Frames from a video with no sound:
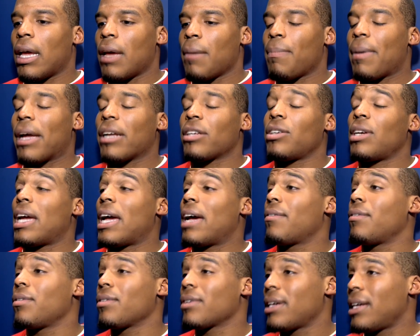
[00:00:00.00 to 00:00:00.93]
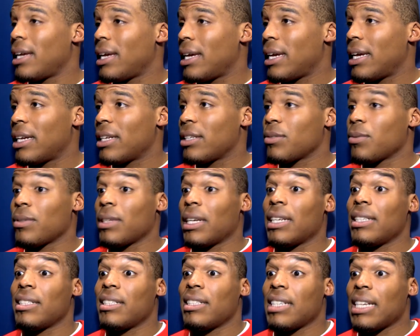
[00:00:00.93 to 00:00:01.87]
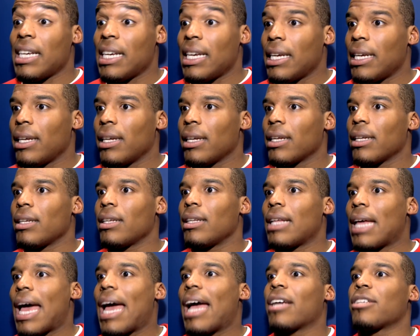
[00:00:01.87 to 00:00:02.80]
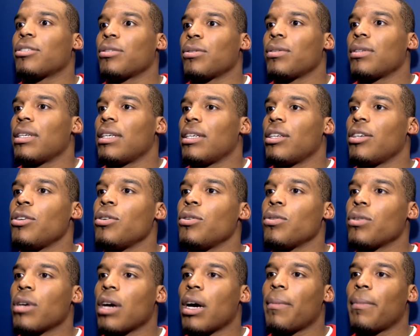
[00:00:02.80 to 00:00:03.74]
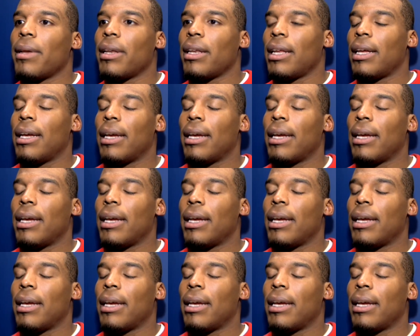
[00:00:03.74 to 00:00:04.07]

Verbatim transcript: impact you have on kids when they see actually you coming